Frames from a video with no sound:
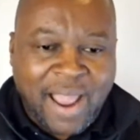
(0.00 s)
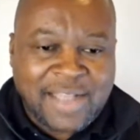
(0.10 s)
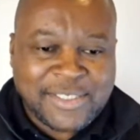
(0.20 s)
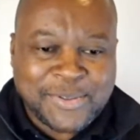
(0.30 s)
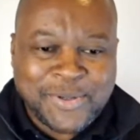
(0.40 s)

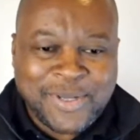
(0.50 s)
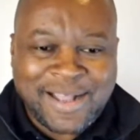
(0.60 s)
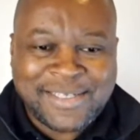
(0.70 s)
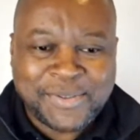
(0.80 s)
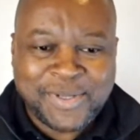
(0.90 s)
until
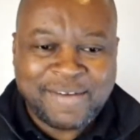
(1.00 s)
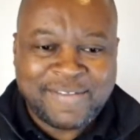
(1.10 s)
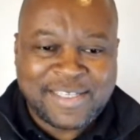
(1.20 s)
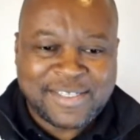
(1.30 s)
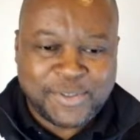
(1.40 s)
you
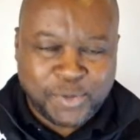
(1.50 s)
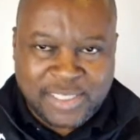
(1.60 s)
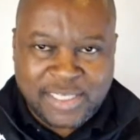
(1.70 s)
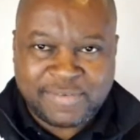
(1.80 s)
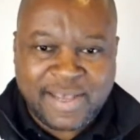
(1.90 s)
have these
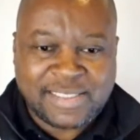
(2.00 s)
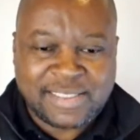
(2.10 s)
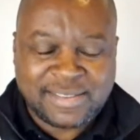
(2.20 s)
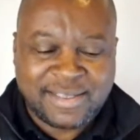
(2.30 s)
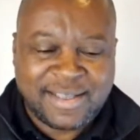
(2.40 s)
useless
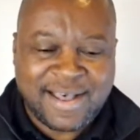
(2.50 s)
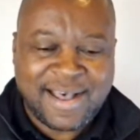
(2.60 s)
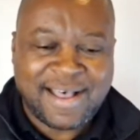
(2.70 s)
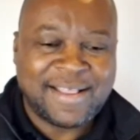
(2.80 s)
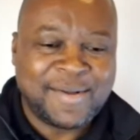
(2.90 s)
fights,
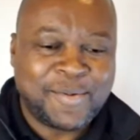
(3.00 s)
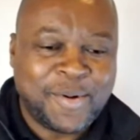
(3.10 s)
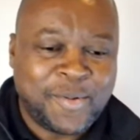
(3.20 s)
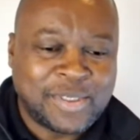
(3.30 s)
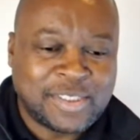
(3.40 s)

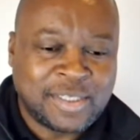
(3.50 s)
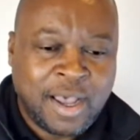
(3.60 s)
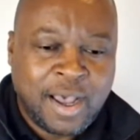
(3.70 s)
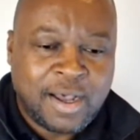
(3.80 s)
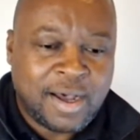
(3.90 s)
which
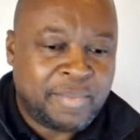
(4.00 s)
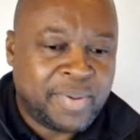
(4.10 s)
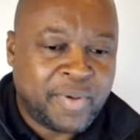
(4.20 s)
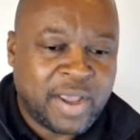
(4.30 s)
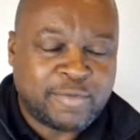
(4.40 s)

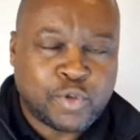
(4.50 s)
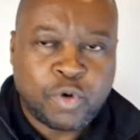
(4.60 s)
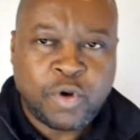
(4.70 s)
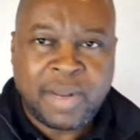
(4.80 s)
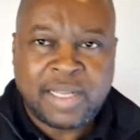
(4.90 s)
people have. So
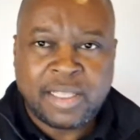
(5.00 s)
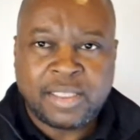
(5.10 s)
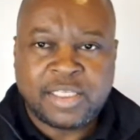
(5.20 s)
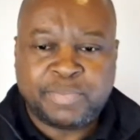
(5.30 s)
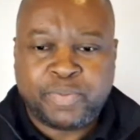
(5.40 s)
normally
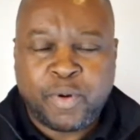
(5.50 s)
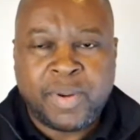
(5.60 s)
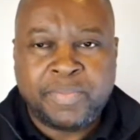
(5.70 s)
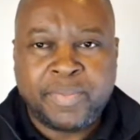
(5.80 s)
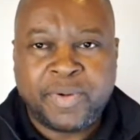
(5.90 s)
there's
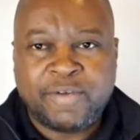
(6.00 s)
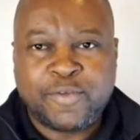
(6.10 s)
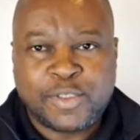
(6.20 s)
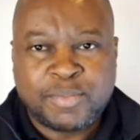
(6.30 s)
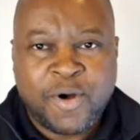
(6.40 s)
problem people have
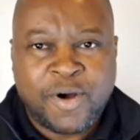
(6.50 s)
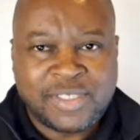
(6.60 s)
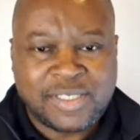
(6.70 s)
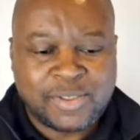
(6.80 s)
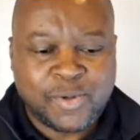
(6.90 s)
with small
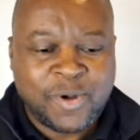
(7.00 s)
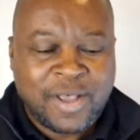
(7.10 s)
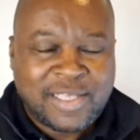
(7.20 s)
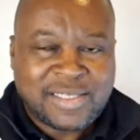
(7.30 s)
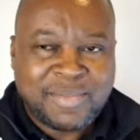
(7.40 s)
houses. So
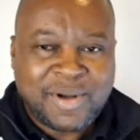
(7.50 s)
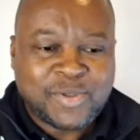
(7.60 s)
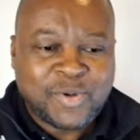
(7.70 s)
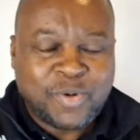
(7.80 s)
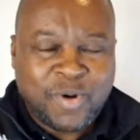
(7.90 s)
someone
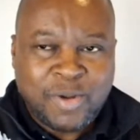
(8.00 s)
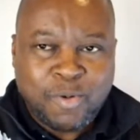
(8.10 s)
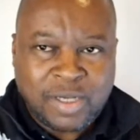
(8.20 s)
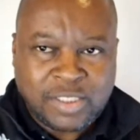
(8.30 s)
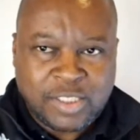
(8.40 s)
has got only
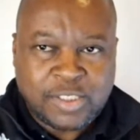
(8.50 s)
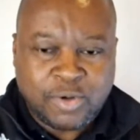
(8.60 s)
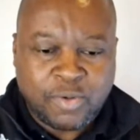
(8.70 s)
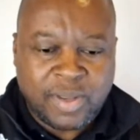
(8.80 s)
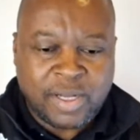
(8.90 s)
one sitting
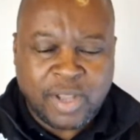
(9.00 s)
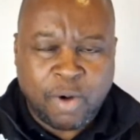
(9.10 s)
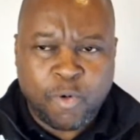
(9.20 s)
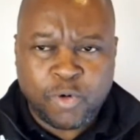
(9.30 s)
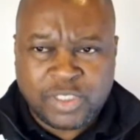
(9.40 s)
room and they
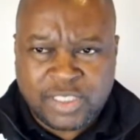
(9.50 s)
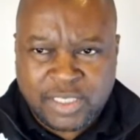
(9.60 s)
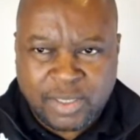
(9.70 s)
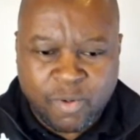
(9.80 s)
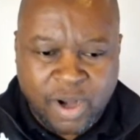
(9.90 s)
are all
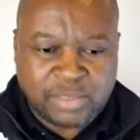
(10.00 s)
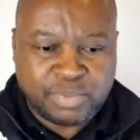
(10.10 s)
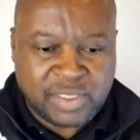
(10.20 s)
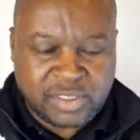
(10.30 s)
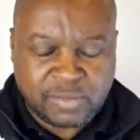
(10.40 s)
sitting in one
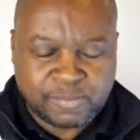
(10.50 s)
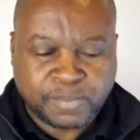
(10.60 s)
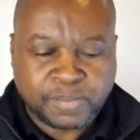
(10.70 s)
space